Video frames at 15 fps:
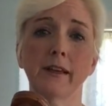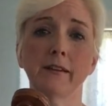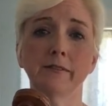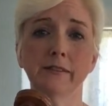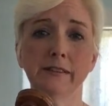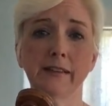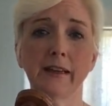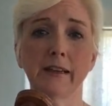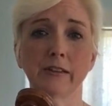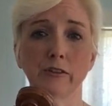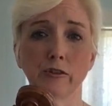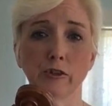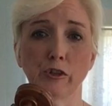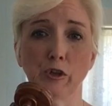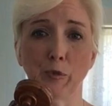every day to
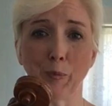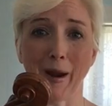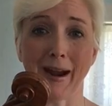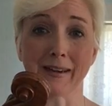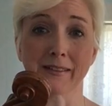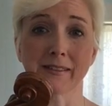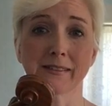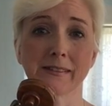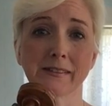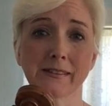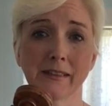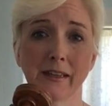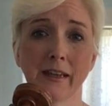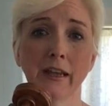do your practice.